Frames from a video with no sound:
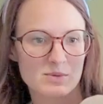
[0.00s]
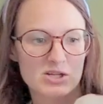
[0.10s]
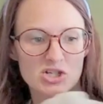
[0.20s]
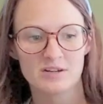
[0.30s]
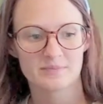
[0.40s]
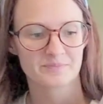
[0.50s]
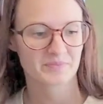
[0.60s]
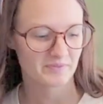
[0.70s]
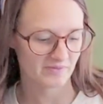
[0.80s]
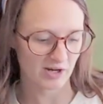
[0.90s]
sweatshirt.
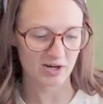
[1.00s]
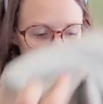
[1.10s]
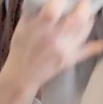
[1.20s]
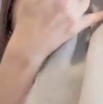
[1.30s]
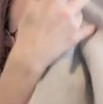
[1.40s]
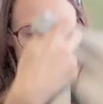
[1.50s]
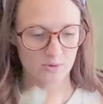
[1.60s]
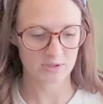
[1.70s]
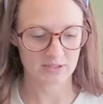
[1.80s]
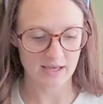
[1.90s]
Very comfortable. I
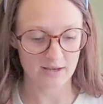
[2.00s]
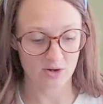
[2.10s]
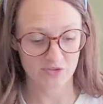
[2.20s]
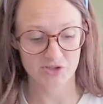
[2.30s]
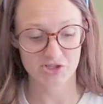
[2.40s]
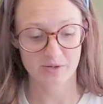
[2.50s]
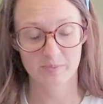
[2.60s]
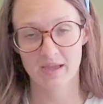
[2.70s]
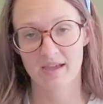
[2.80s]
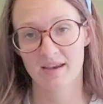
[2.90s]
wore it a lot on the trip
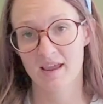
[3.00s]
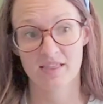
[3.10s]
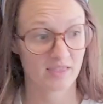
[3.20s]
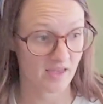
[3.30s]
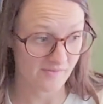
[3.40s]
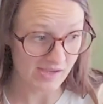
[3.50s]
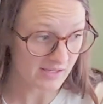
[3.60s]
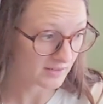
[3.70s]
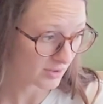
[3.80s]
and I love it.